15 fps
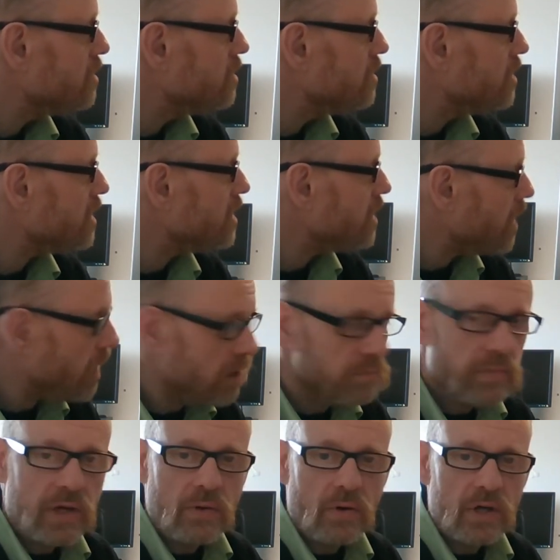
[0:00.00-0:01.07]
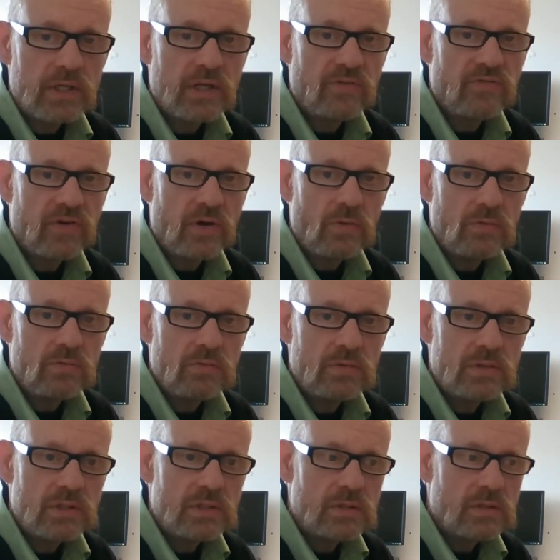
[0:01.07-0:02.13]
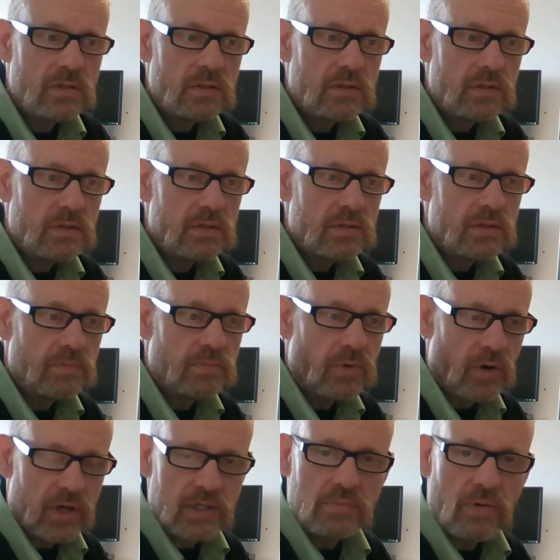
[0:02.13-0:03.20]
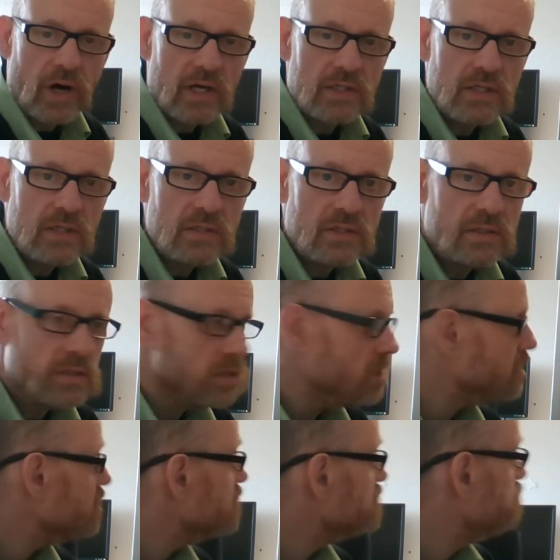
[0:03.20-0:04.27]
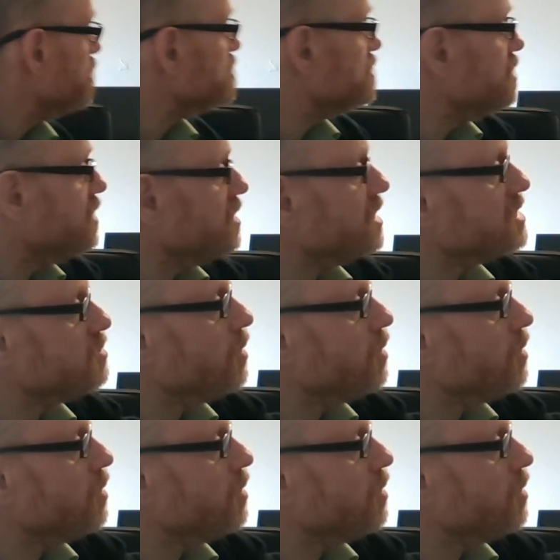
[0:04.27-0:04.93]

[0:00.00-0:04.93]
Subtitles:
They can be quite difficult to put into practice, especially this